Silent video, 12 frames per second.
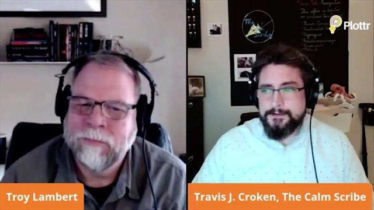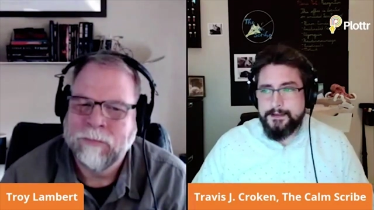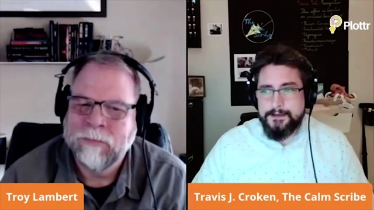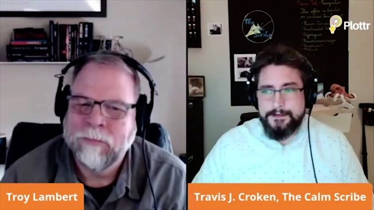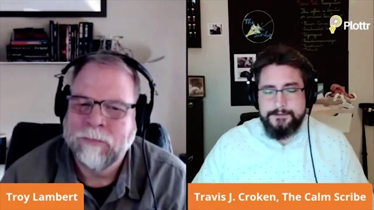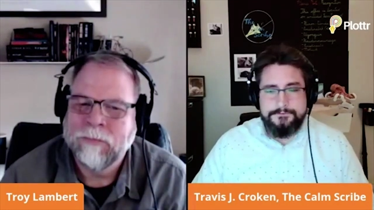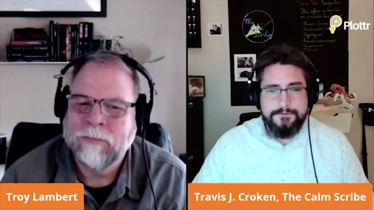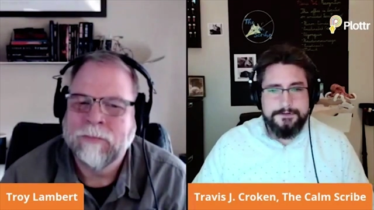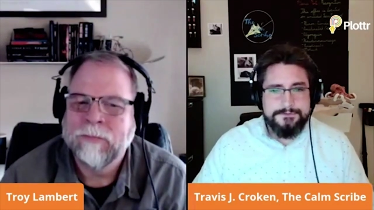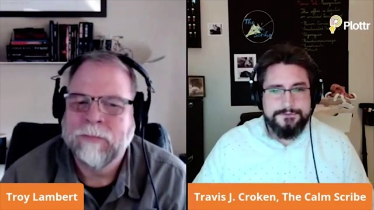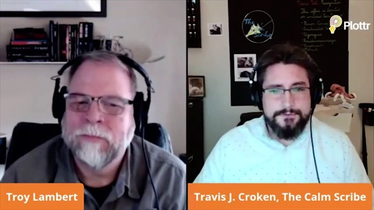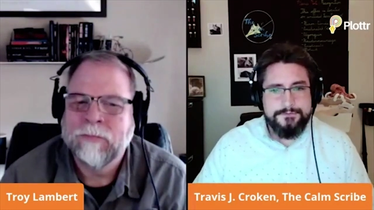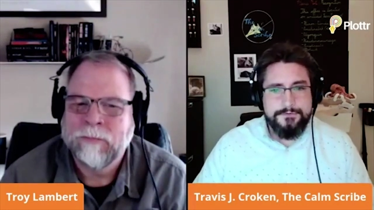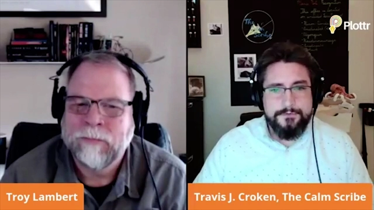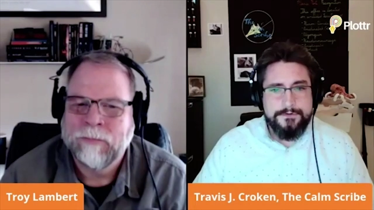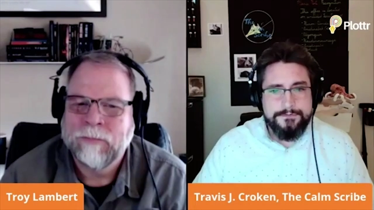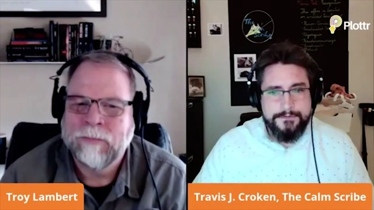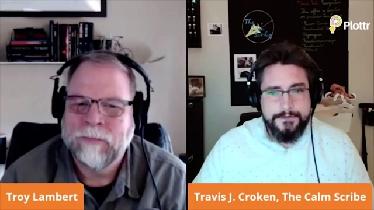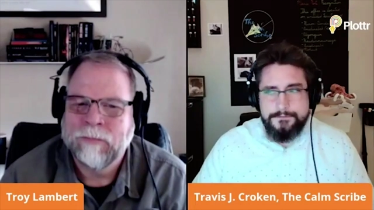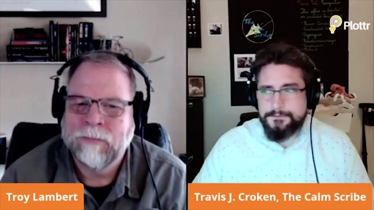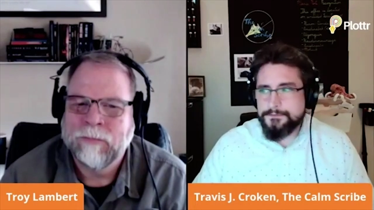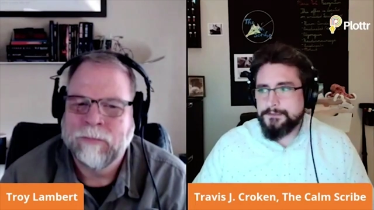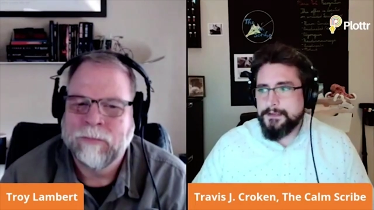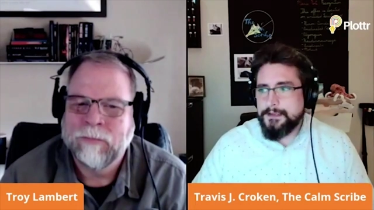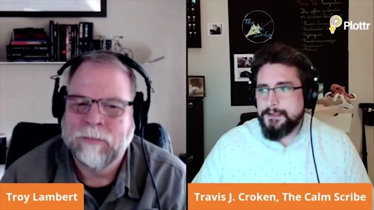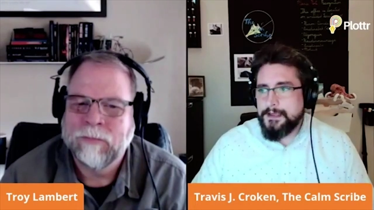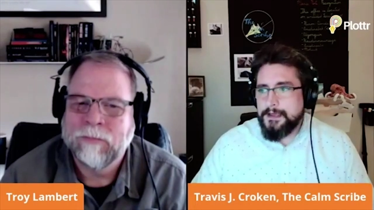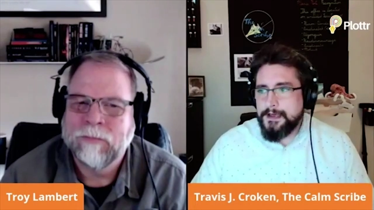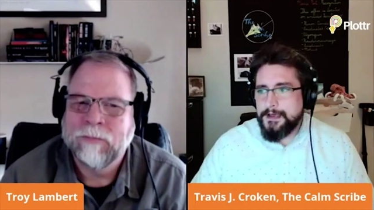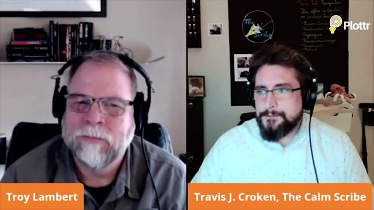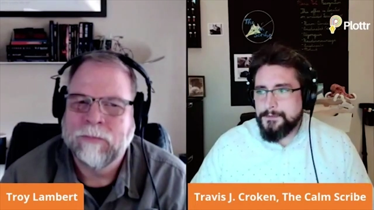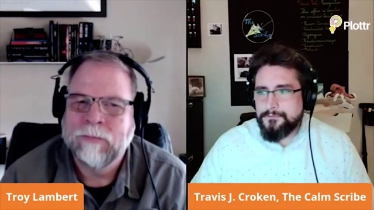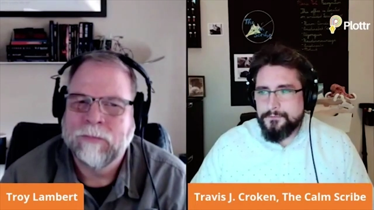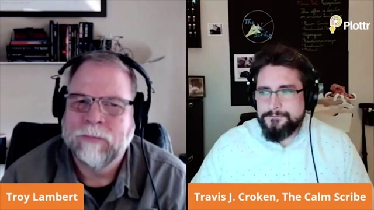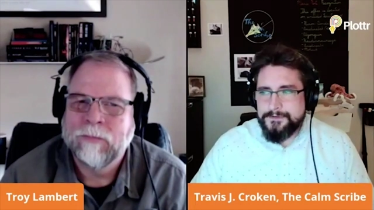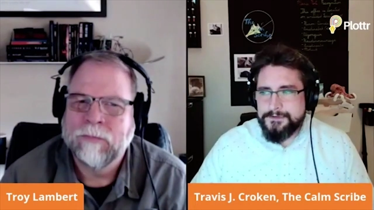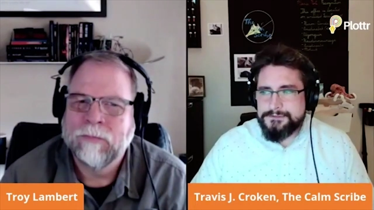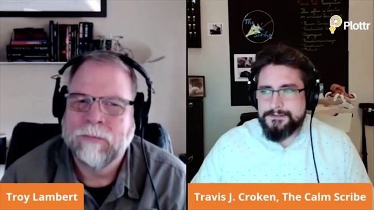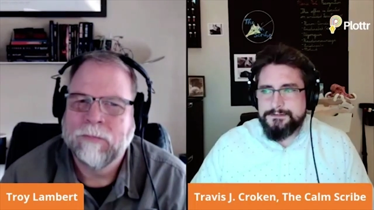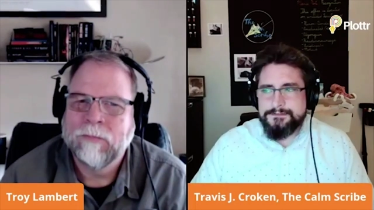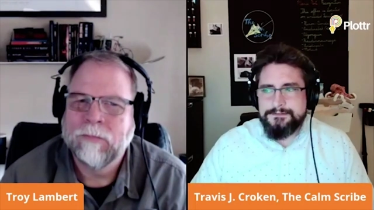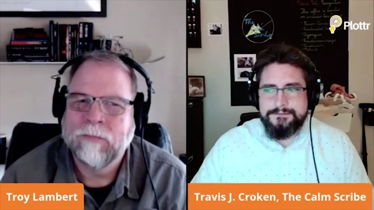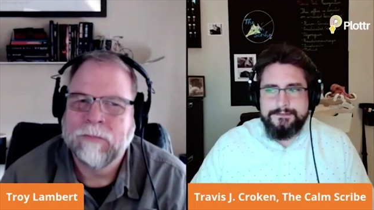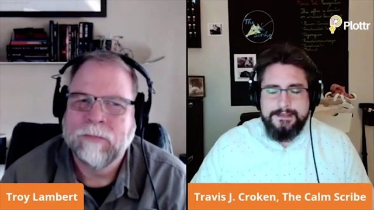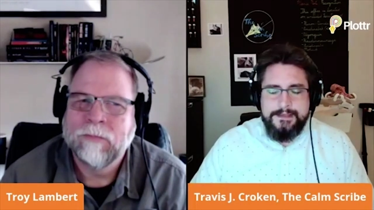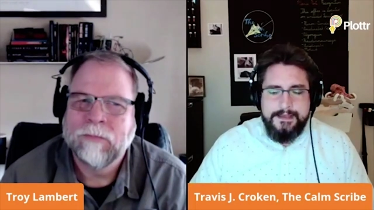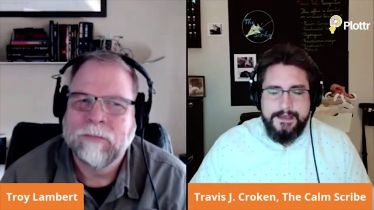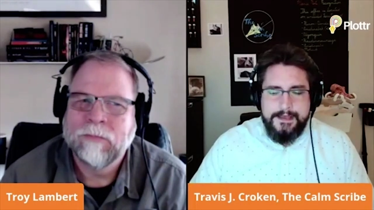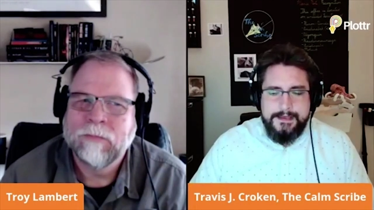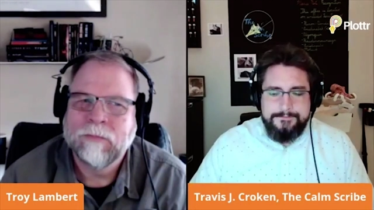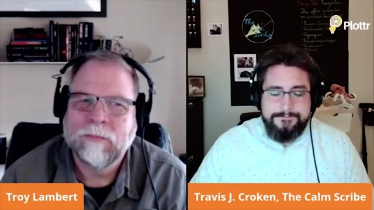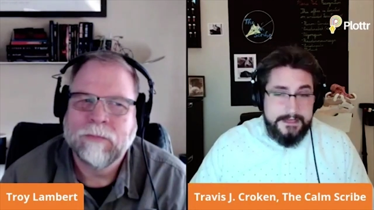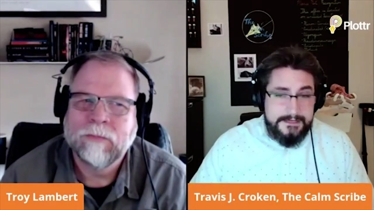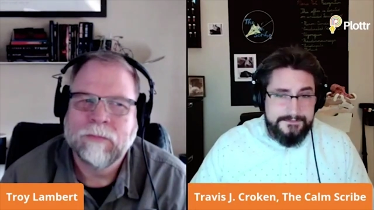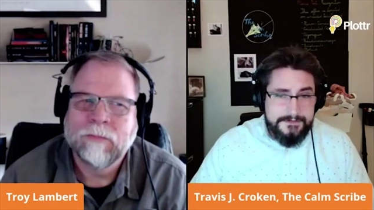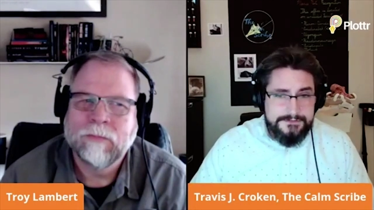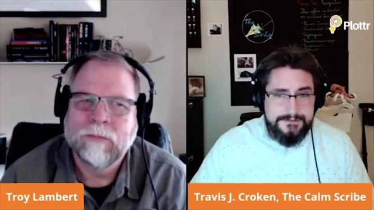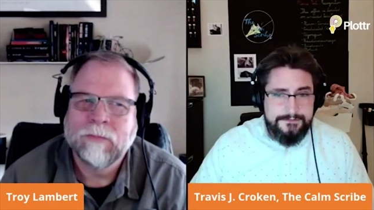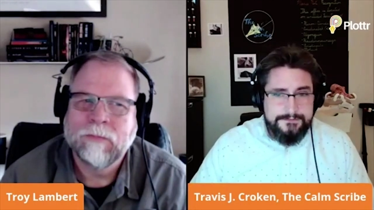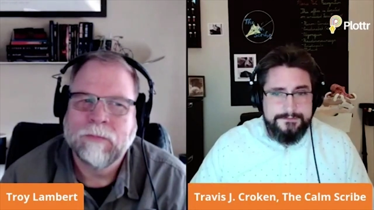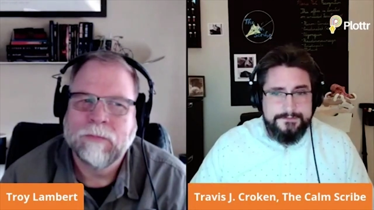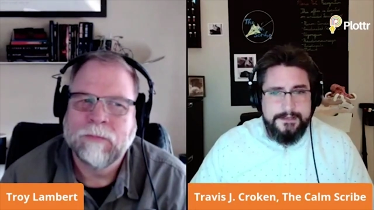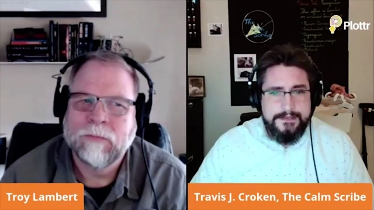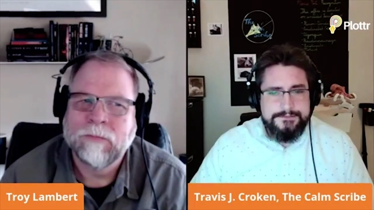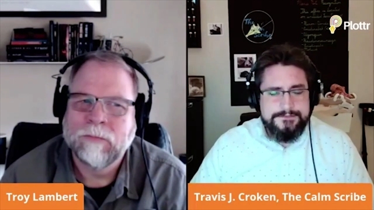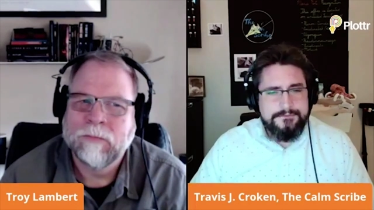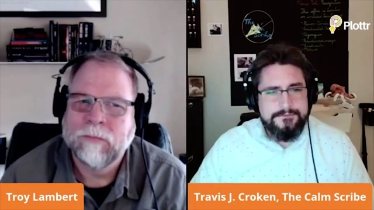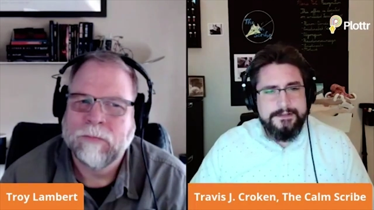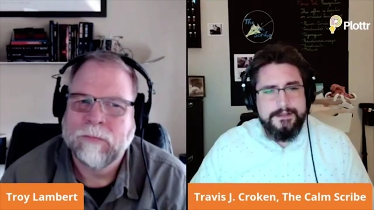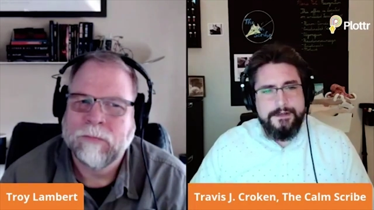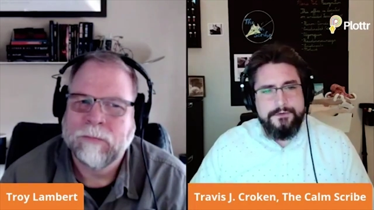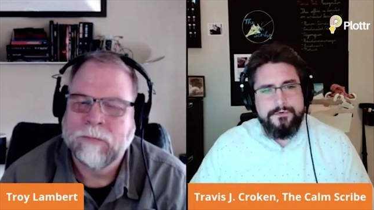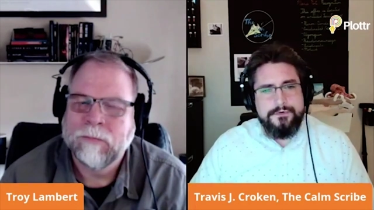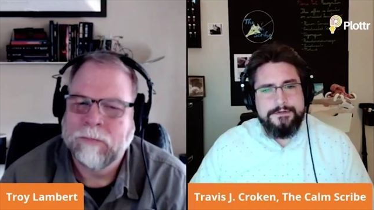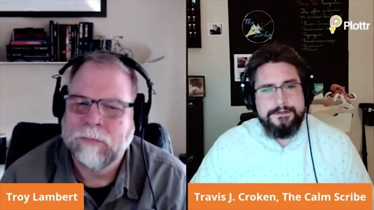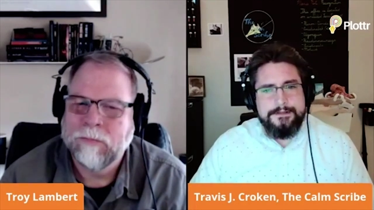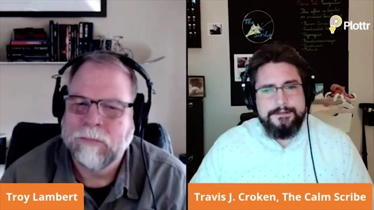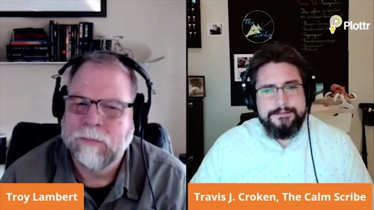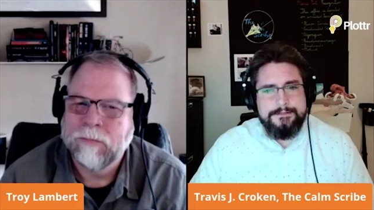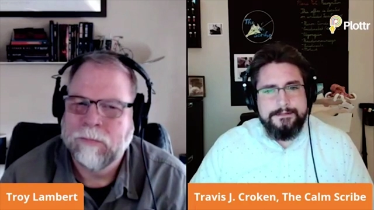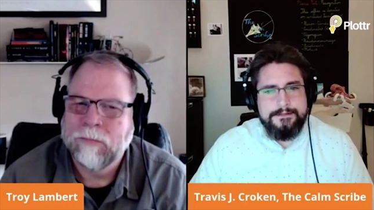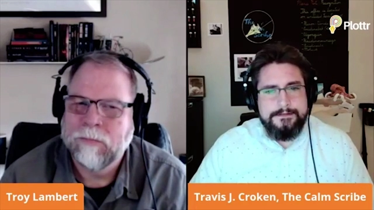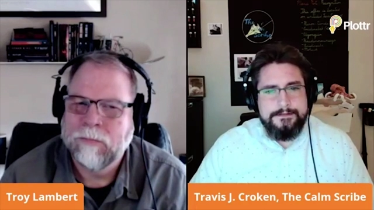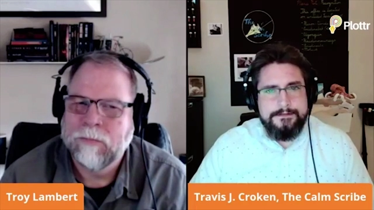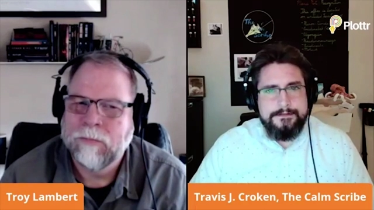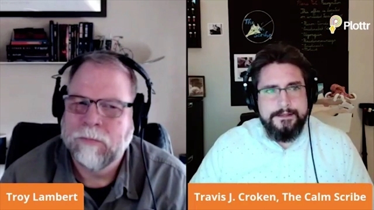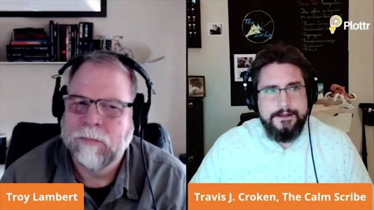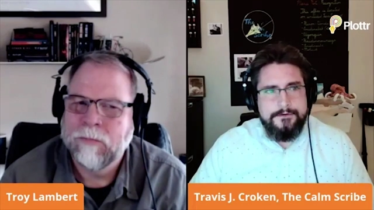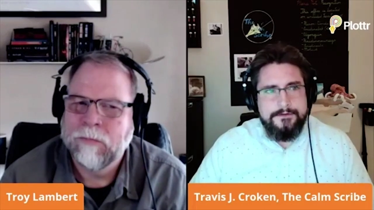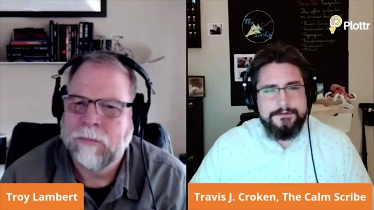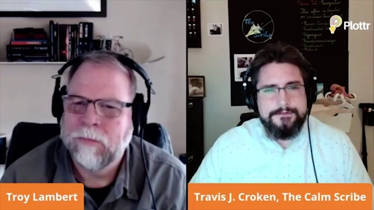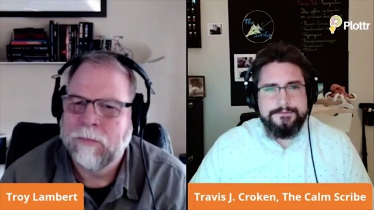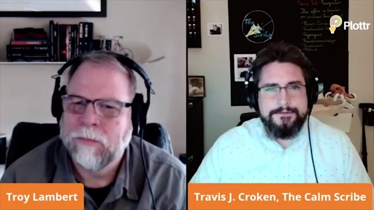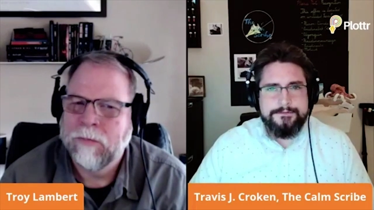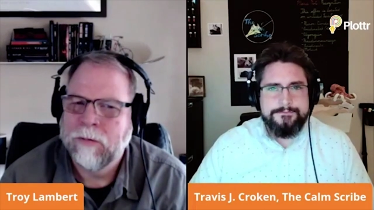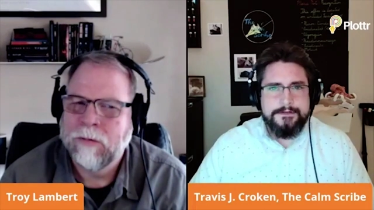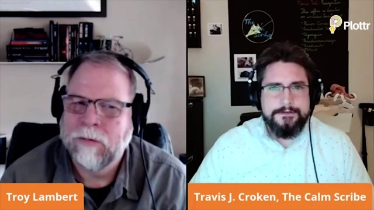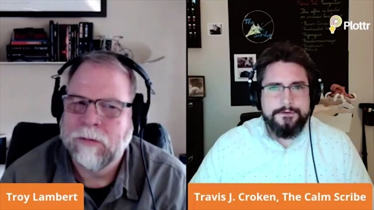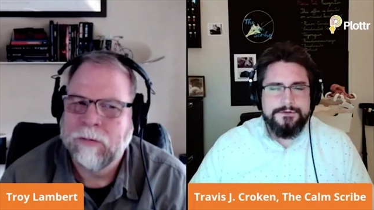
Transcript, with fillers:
Speaker 1: I write short stories, novels, uh, microfictions, uh, flash fictions, and generally I work in the areas of uh, or the